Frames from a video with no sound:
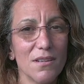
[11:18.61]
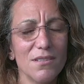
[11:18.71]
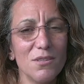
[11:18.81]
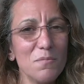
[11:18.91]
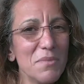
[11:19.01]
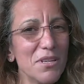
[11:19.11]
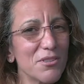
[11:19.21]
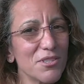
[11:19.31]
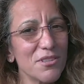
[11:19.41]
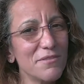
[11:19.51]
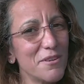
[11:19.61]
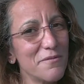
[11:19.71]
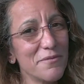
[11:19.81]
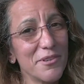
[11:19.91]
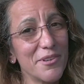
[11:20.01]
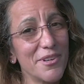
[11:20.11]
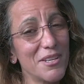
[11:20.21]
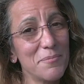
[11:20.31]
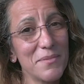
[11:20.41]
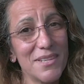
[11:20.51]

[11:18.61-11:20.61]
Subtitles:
And don't beat yourself up for it,